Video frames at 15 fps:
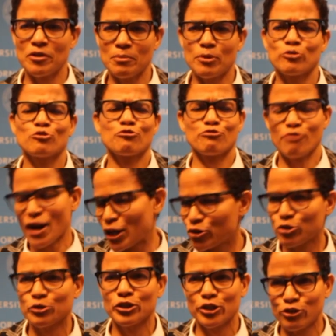of the most
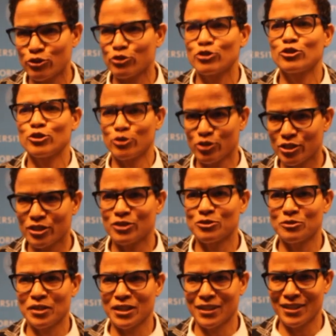fragile institutions, right?